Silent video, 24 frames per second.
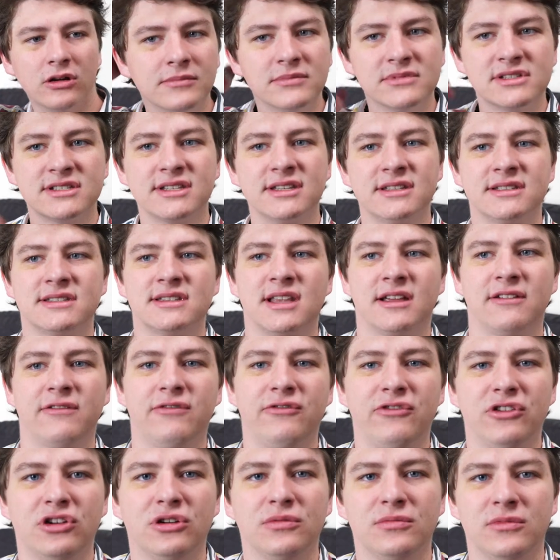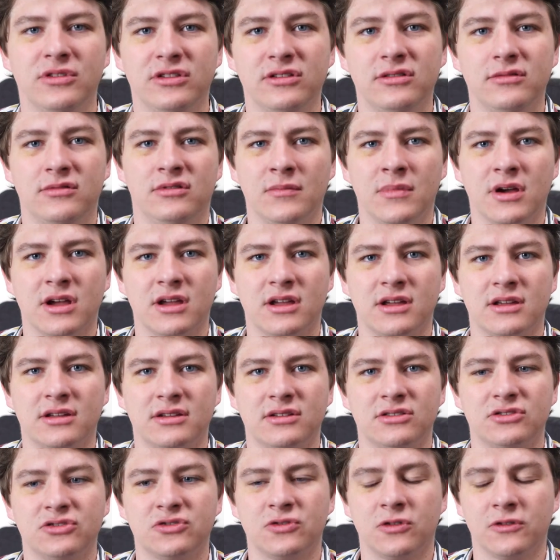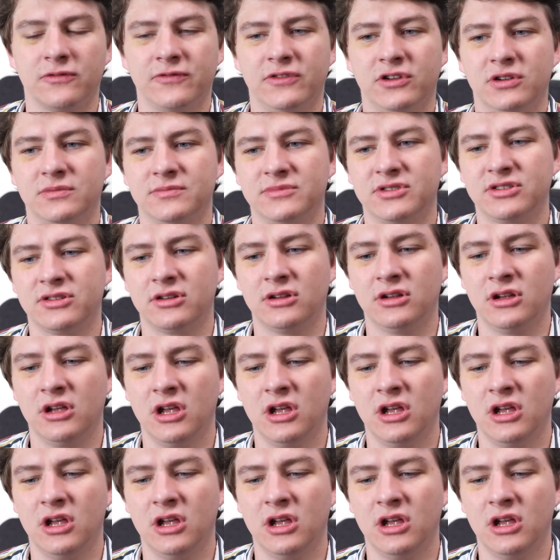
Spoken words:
since I've filmed my short films.